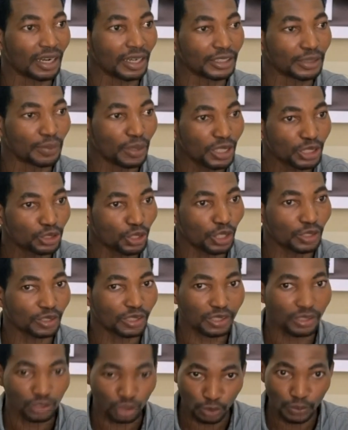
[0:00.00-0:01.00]

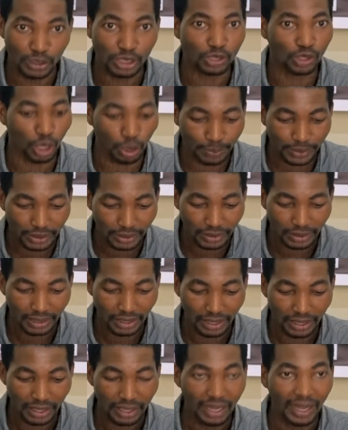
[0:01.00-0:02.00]
demolitions should be stopped,
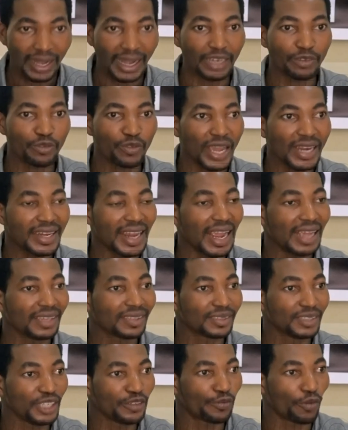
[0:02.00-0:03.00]
and where there is
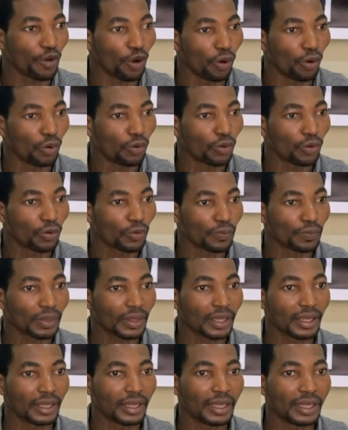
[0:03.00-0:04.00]
need for
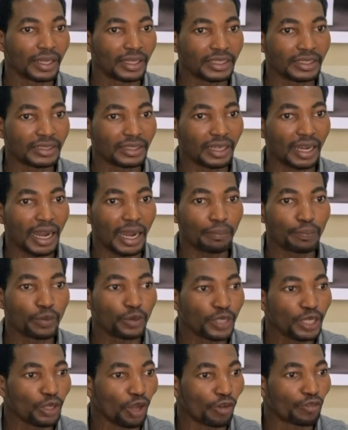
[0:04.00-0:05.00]

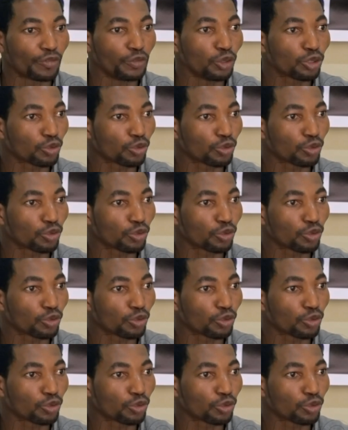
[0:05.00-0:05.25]
building of new